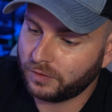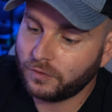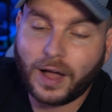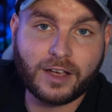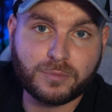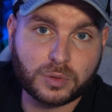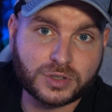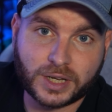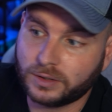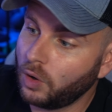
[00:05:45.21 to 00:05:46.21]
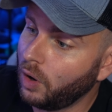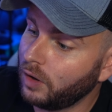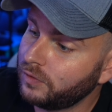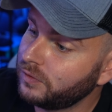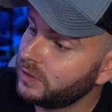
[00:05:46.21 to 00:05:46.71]
a 5%
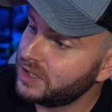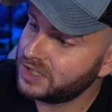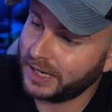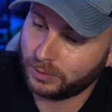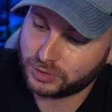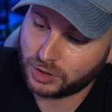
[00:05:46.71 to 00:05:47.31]
off discount.